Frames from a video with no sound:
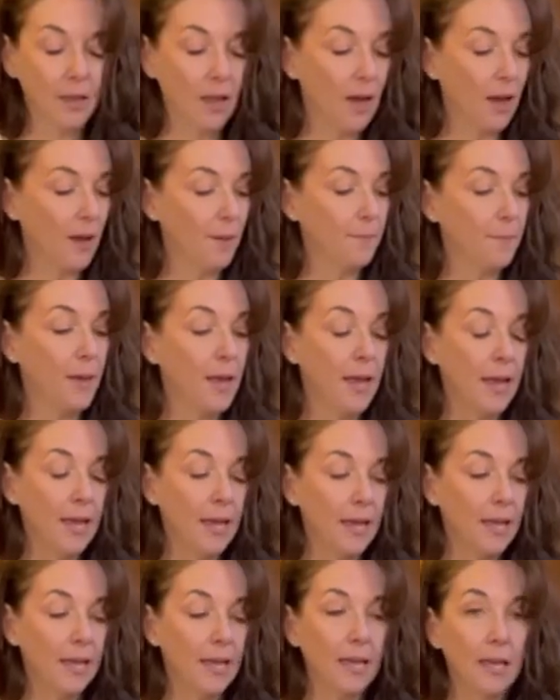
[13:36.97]
Um,
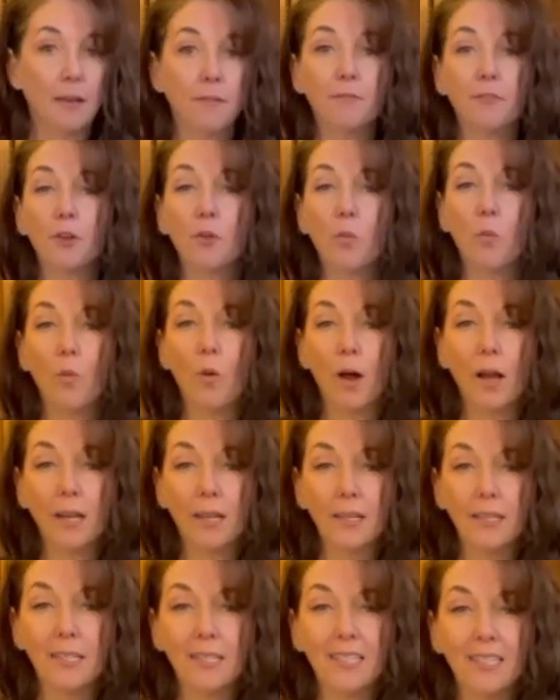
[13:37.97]
if you
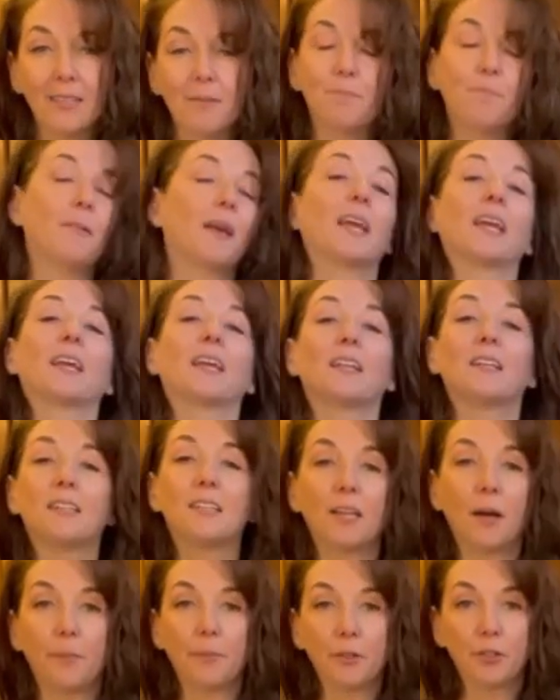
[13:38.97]
wanna make
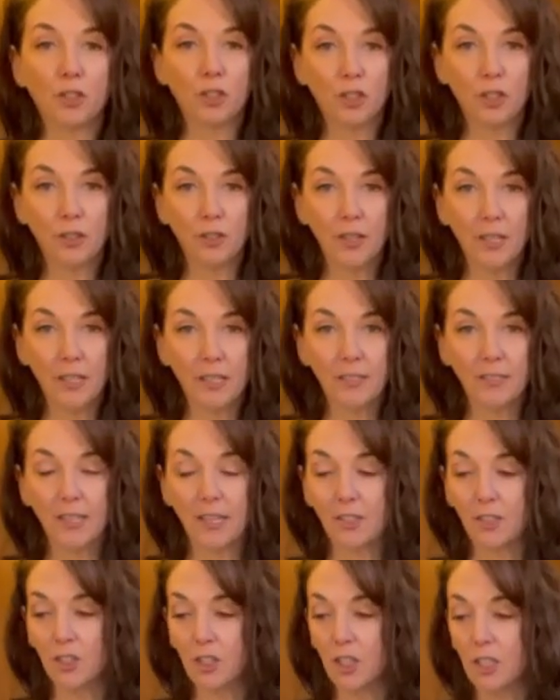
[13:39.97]
double sure that it's
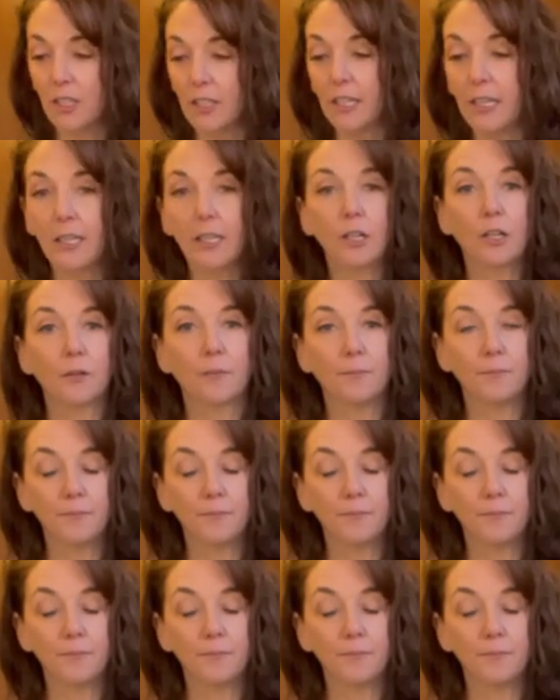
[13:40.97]
extra clean,